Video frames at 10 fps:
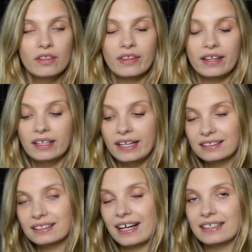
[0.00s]
then the
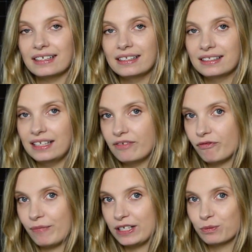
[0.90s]
link to that is in the
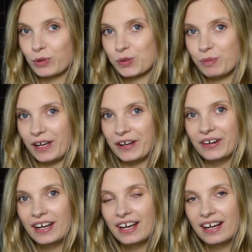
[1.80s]
information box
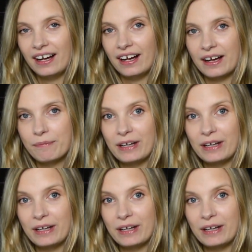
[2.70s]
below.